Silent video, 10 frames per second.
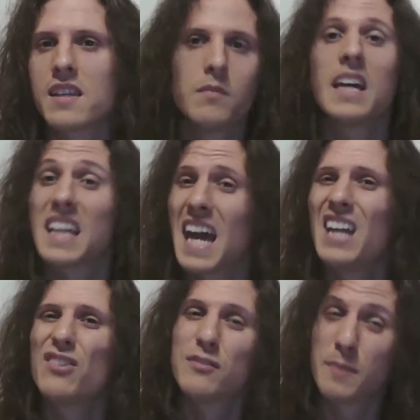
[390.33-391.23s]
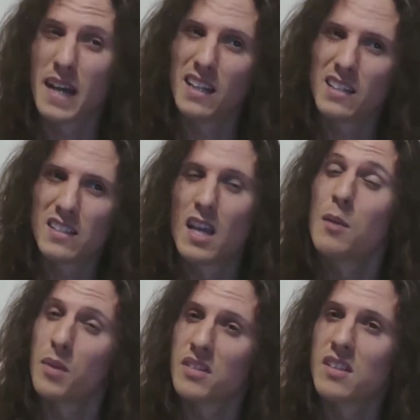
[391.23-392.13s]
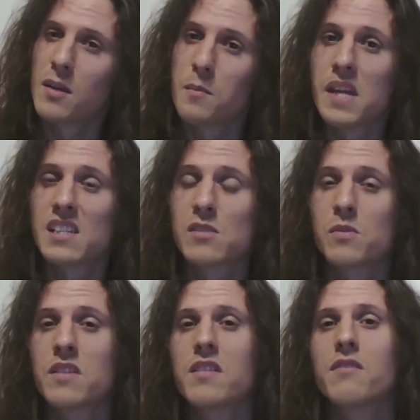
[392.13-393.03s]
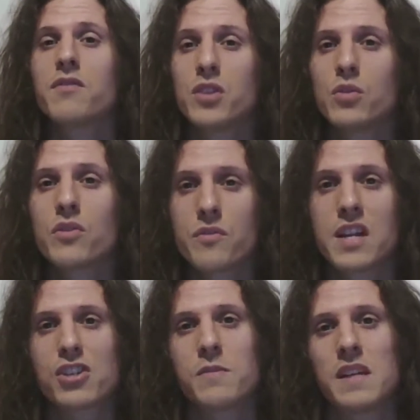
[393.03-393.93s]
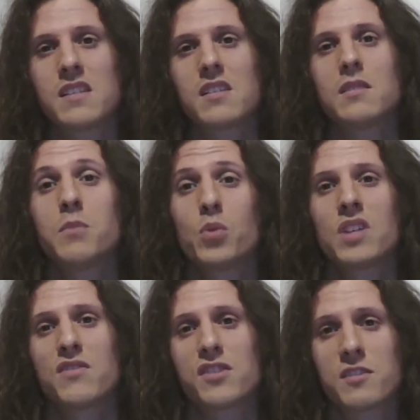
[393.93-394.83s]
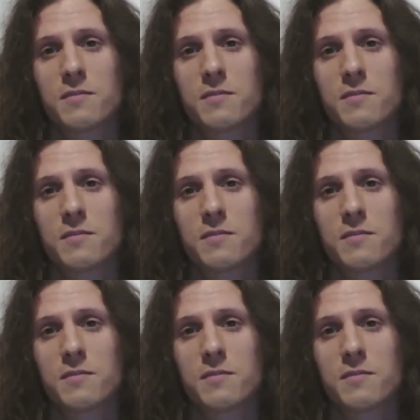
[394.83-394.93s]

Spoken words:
a kind of ballad but mixed with a few thrash metal motifs.